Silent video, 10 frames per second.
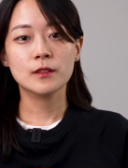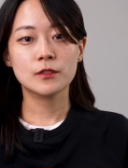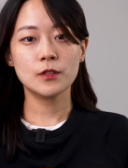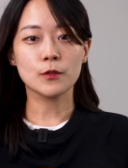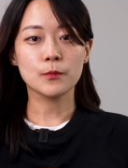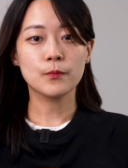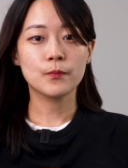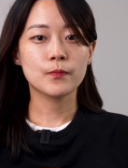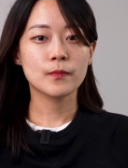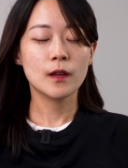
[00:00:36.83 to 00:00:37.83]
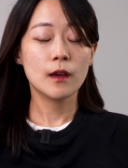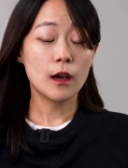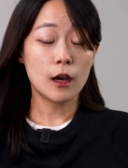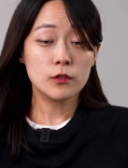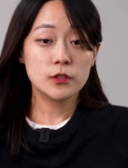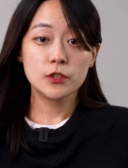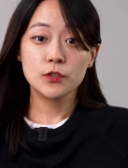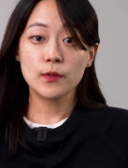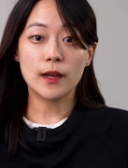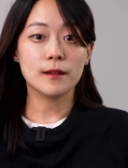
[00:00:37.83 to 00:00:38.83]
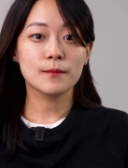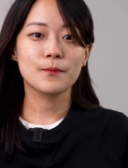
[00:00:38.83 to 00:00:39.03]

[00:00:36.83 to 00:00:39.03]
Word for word: So, how does it do that?